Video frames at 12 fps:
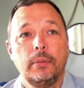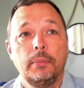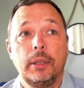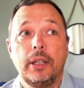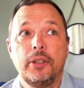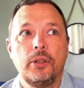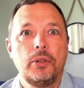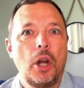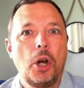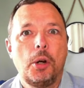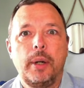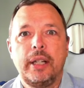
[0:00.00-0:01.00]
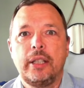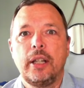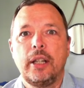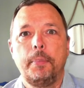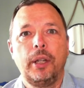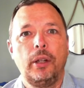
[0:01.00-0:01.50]
because there's always
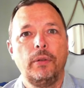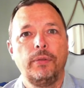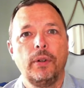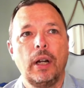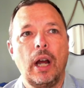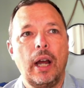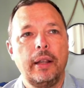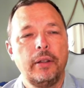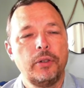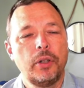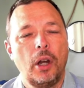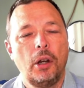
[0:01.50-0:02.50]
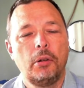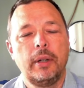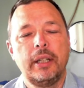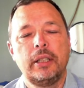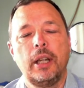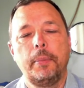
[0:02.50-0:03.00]
something you forgot, there's
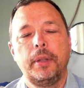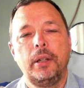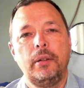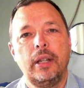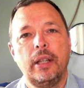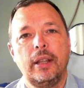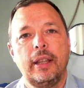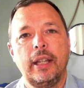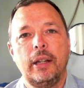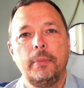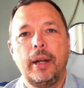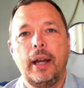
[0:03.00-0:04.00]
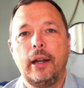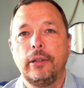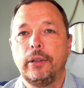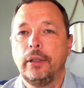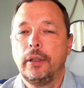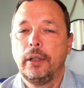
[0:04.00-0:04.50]
always something you didn't think about,